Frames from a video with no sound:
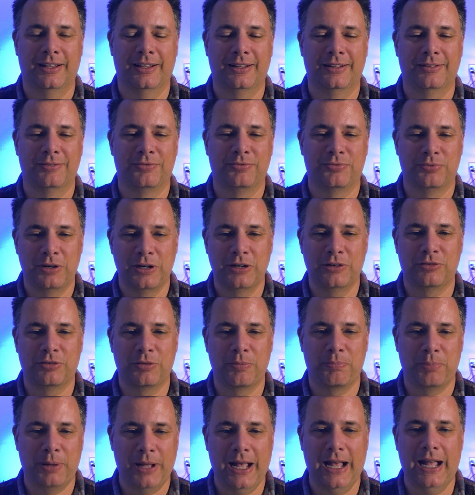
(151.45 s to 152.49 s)
French
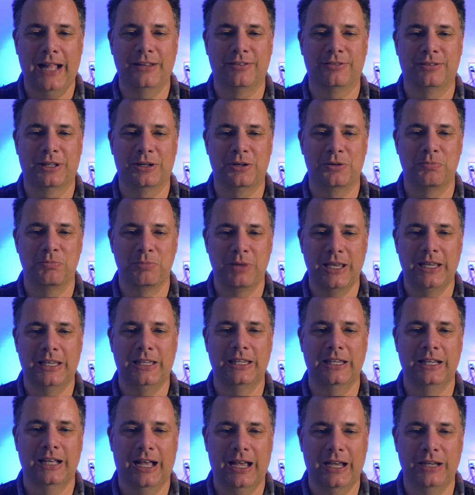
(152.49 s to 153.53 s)
pots that are
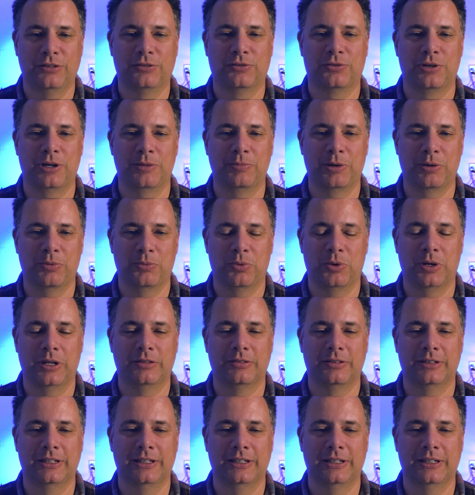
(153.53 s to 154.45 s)
making ice cream at once.